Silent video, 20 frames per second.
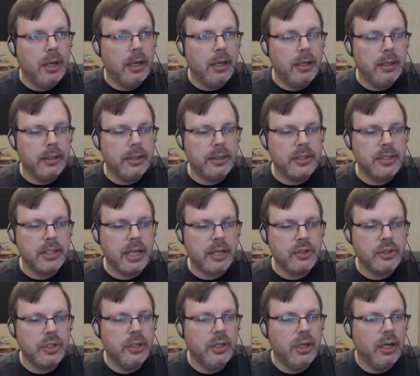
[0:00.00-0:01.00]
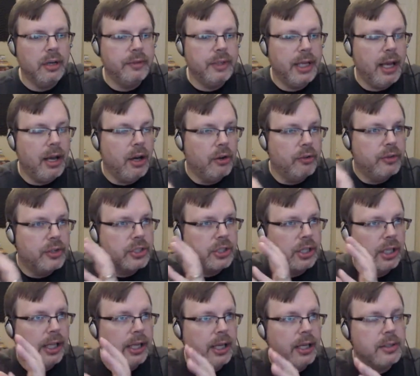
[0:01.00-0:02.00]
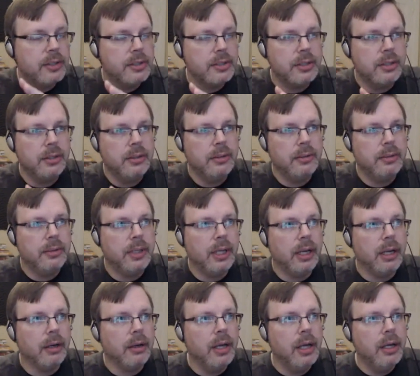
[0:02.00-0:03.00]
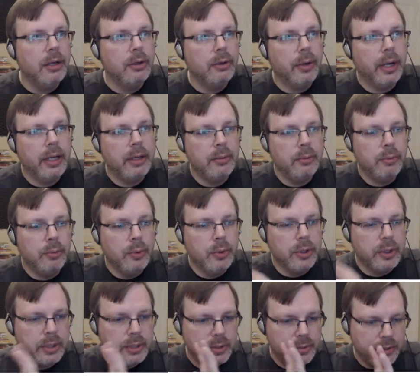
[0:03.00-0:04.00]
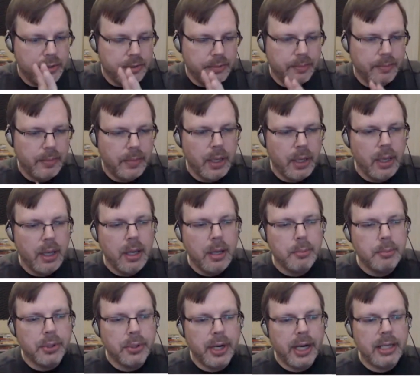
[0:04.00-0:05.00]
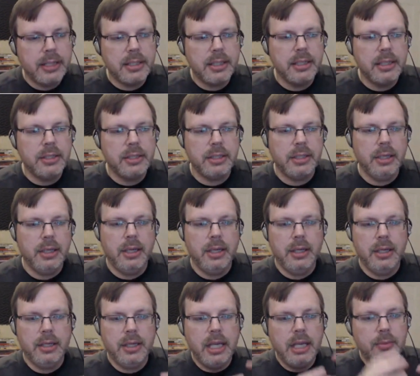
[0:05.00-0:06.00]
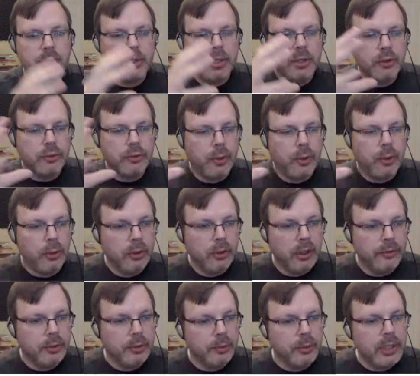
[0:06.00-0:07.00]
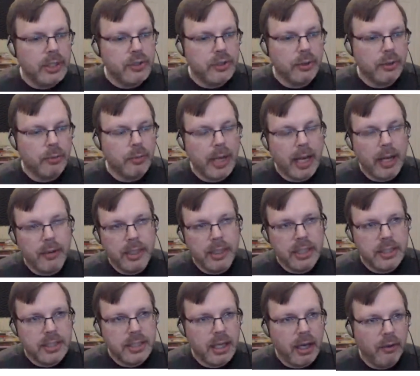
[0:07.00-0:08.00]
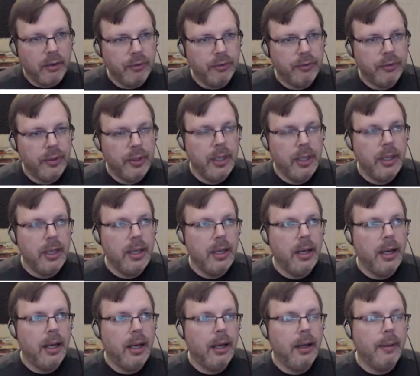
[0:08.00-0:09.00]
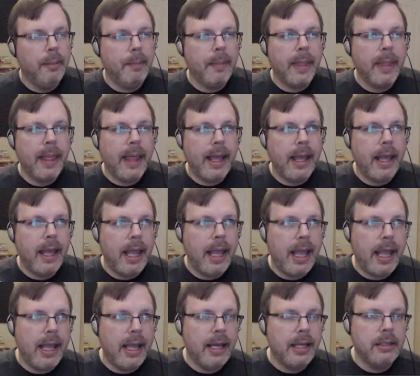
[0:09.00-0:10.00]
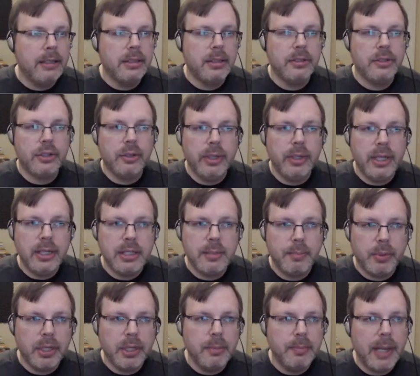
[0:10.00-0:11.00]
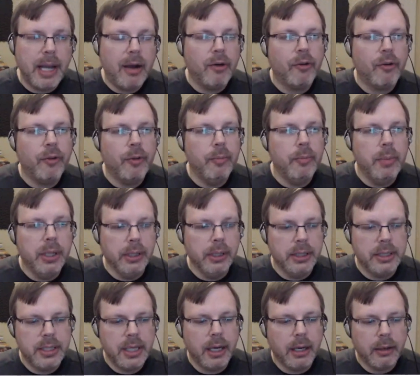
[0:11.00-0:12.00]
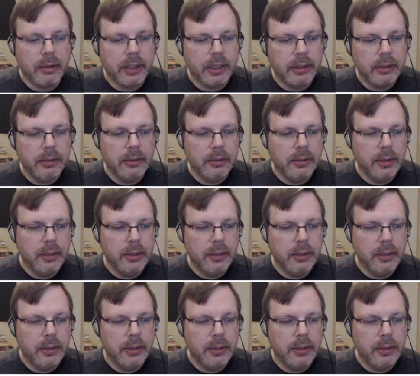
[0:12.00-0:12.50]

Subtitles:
the section of the Elvish lands there, Great Woods. Prantis keeps control of the region around itself. And so it is a pretty powerful military.